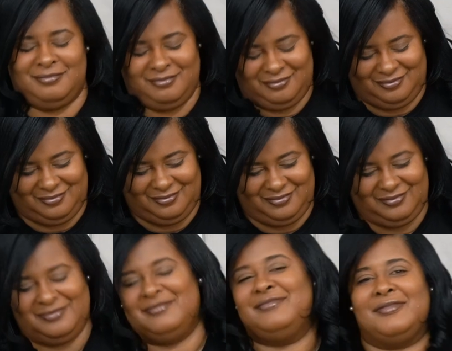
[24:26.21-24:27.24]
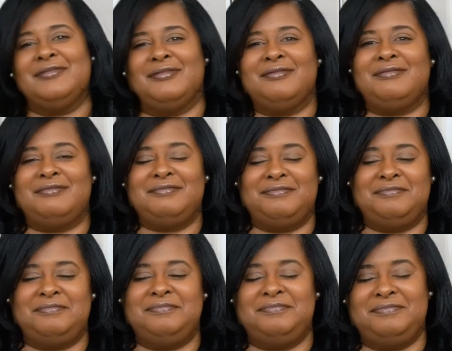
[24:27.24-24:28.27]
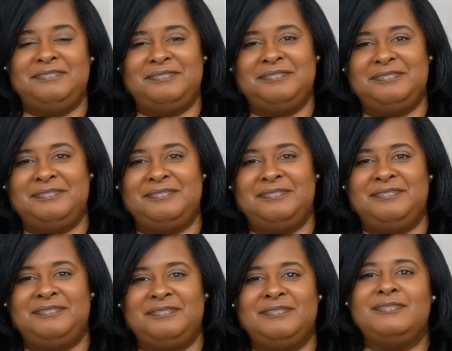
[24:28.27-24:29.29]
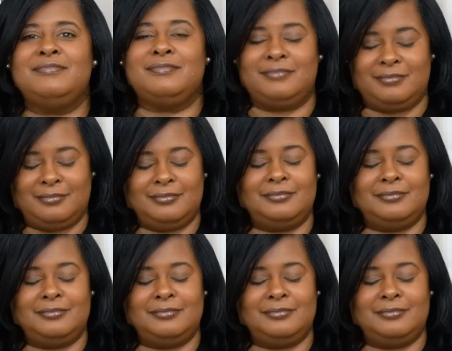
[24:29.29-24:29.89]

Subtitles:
No words are spoken by the person on screen.